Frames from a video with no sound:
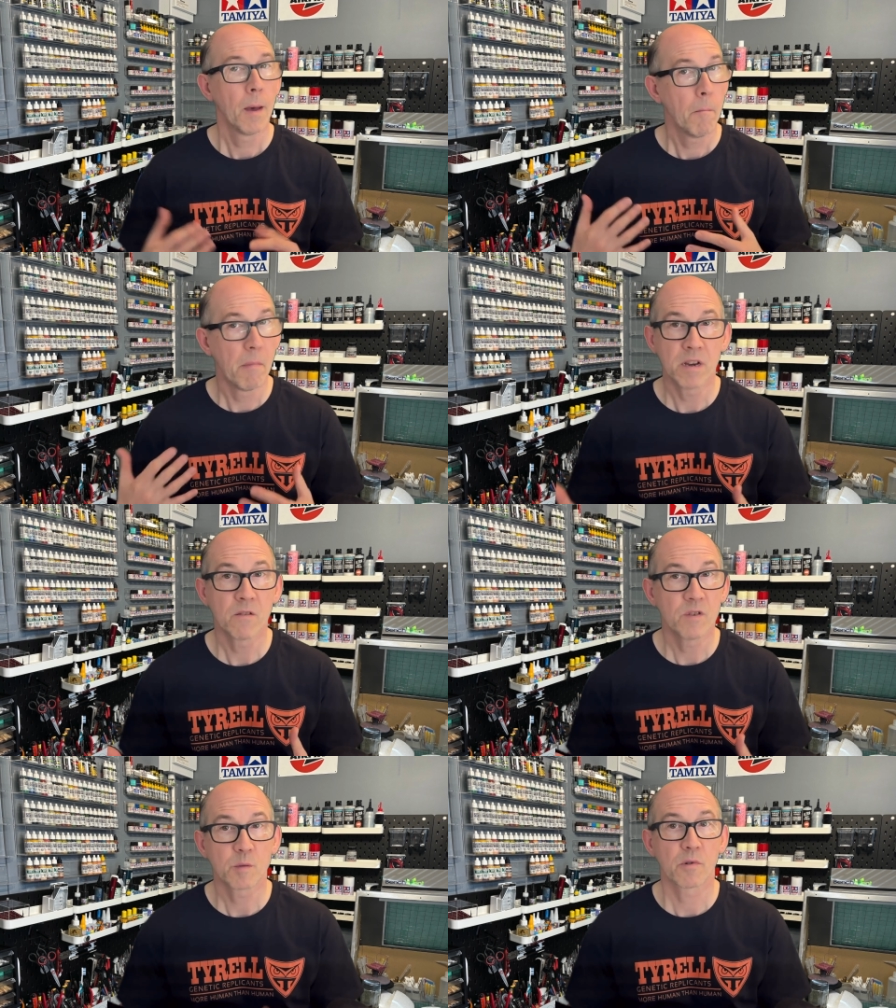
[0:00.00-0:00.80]
Many of
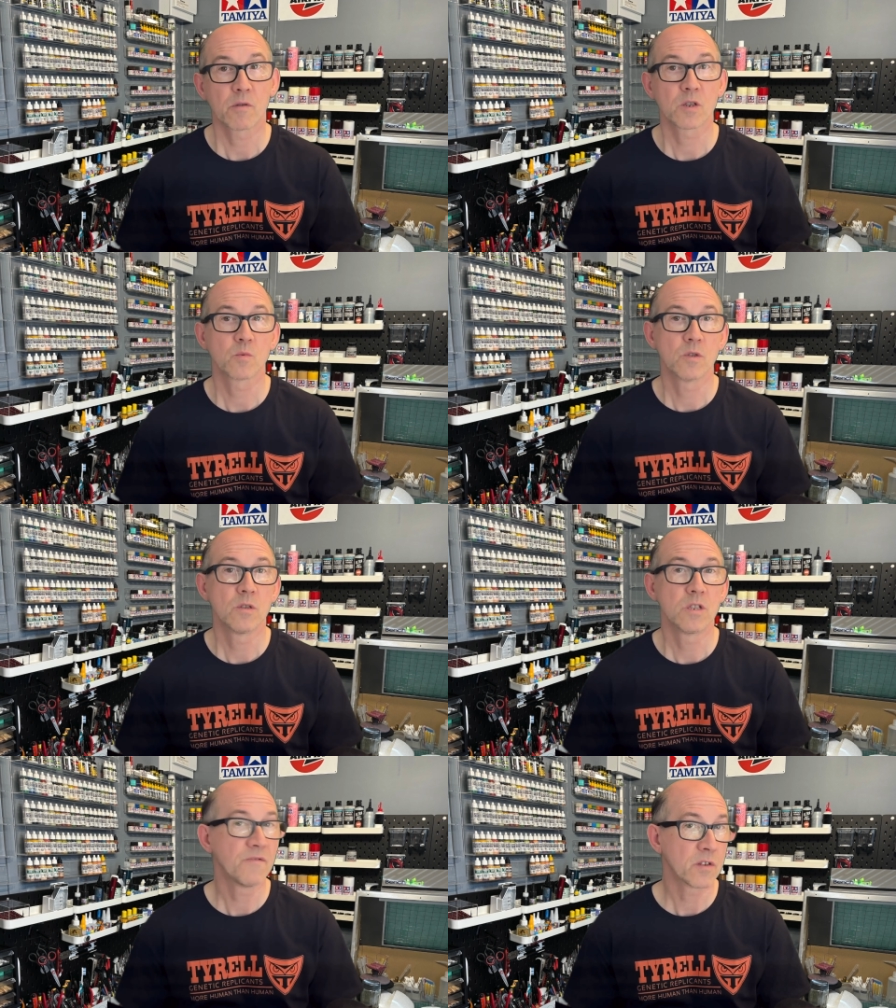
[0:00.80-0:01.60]
these products were
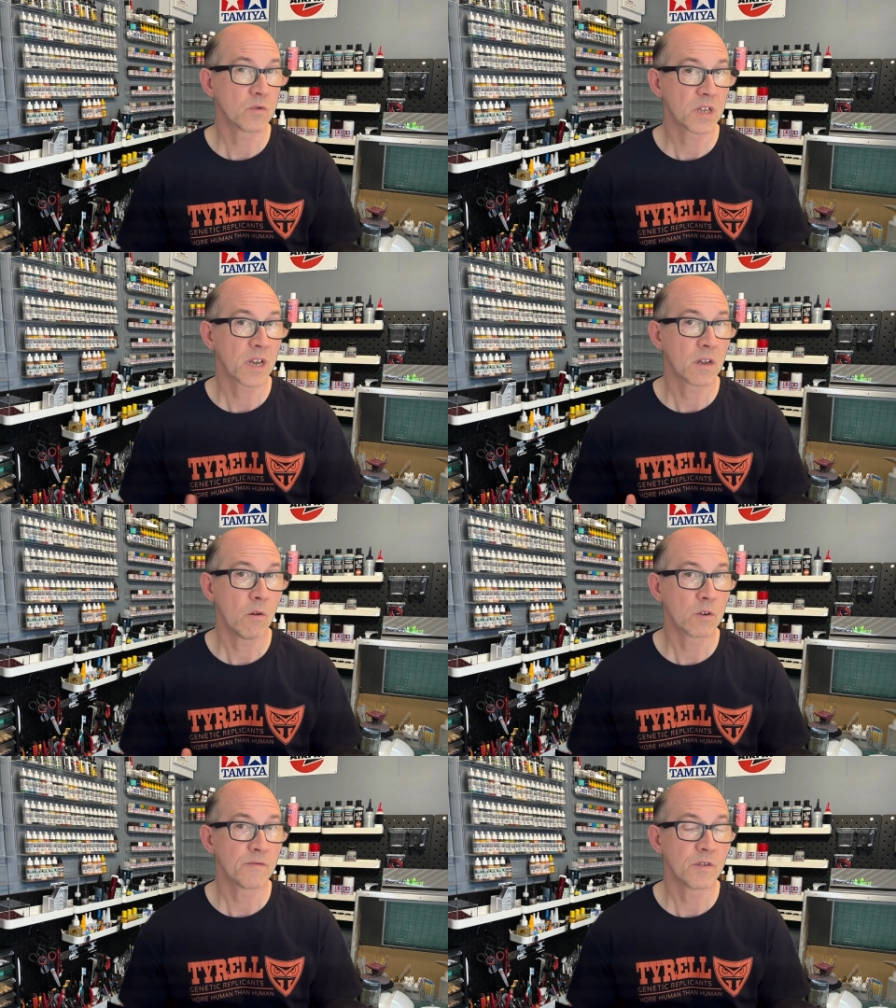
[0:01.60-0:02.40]
difficult to get
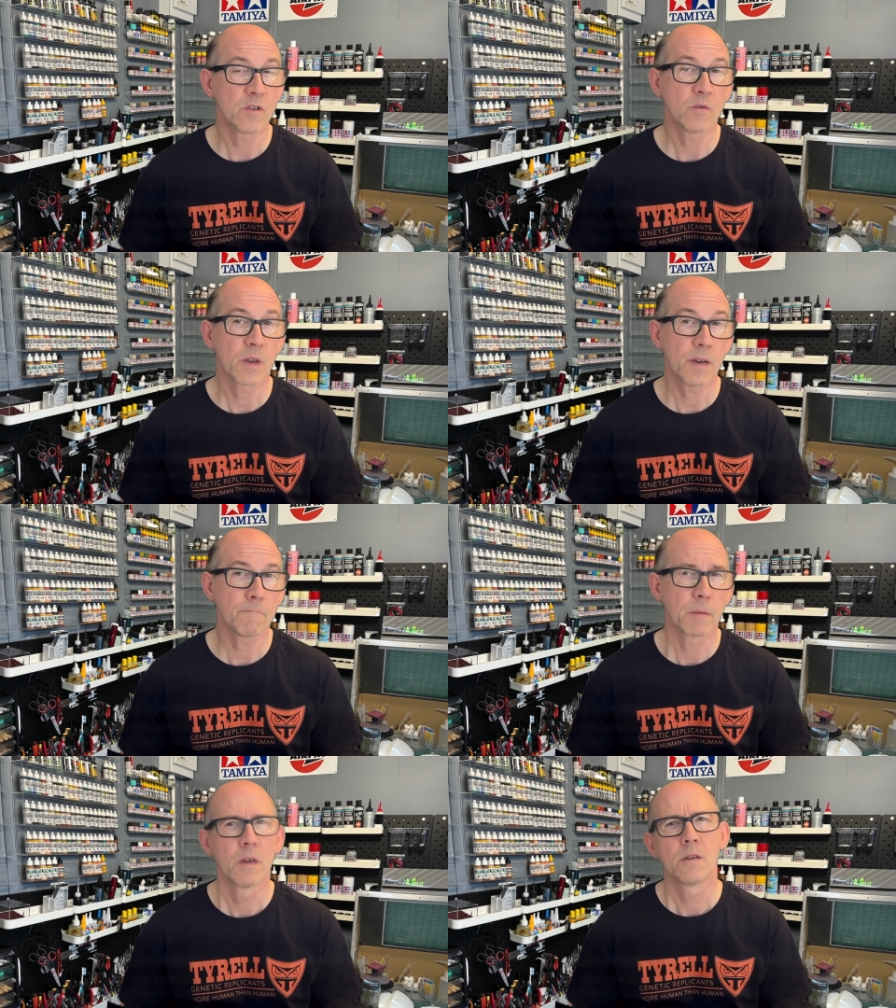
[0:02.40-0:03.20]
hold of in the UK.
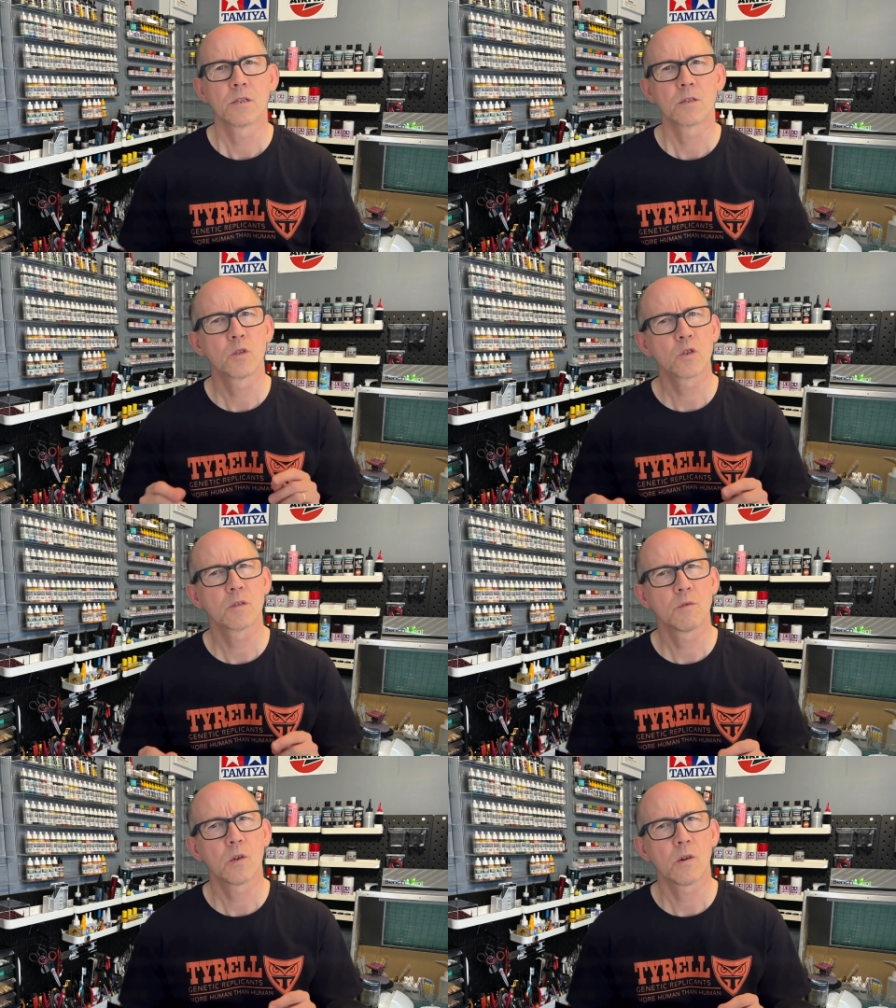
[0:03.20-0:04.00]
So I took
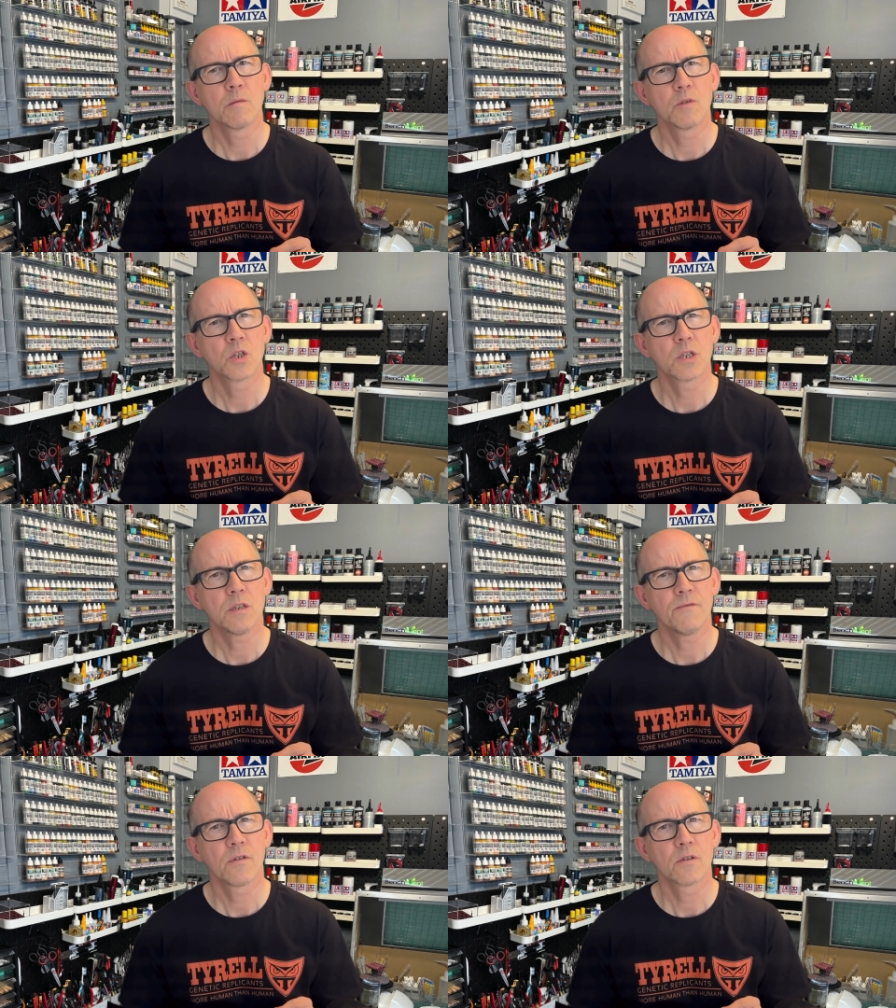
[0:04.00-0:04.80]
some time to see
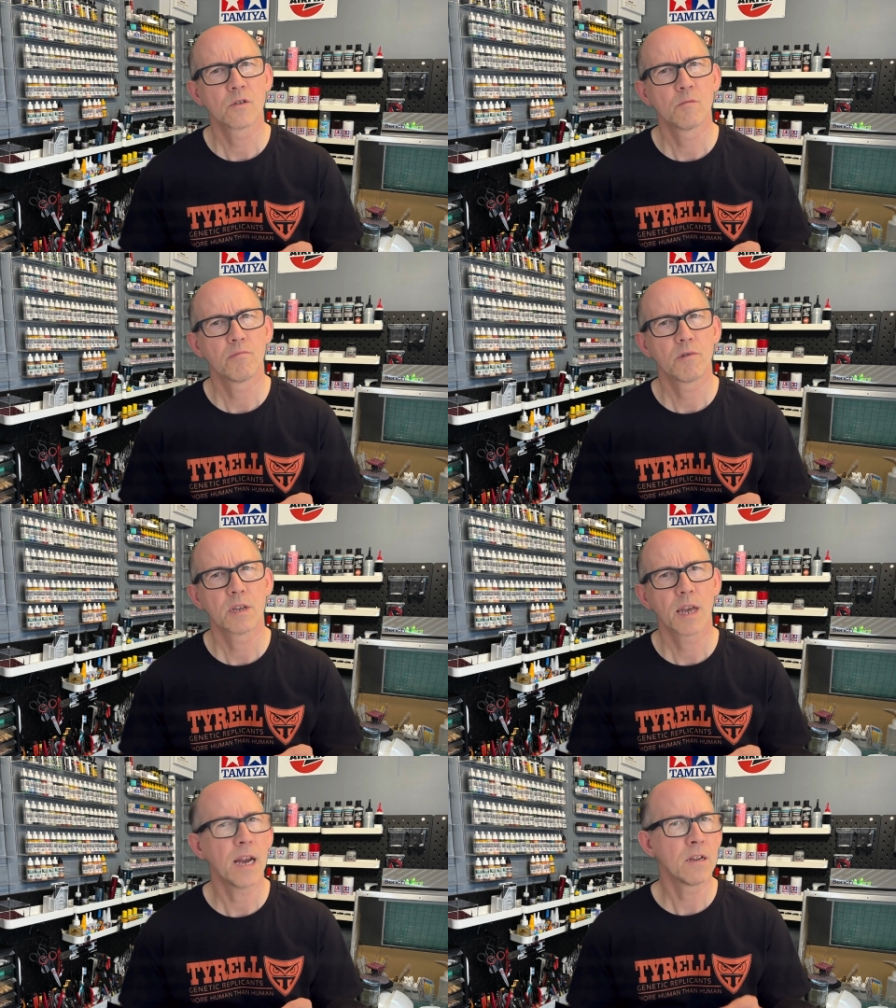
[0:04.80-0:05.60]
if I could bring
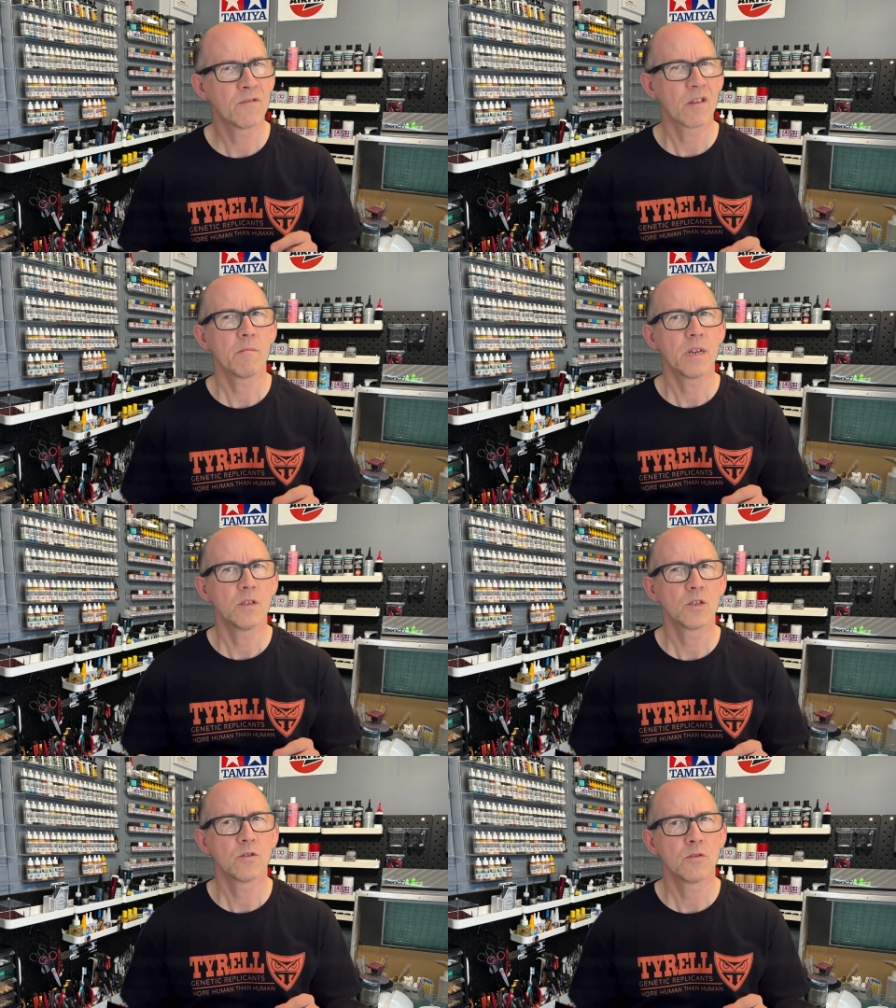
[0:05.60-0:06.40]
any of them
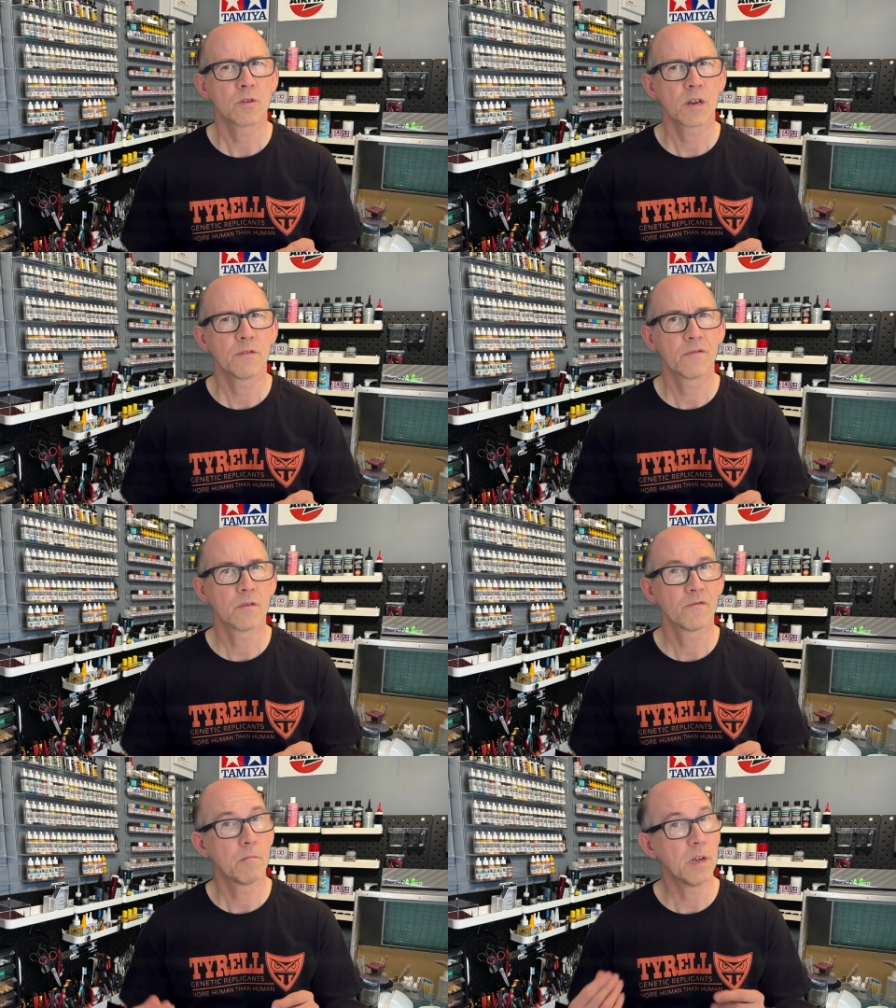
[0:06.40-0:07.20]
into the UK
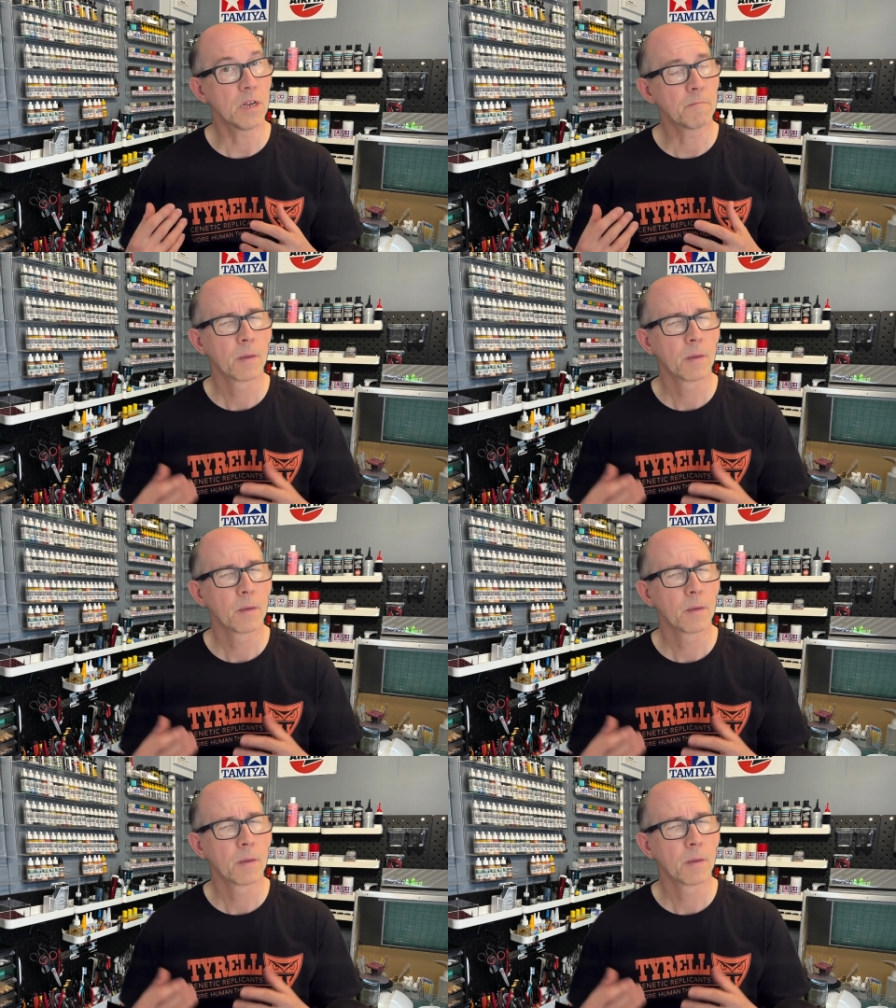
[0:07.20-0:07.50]
for me.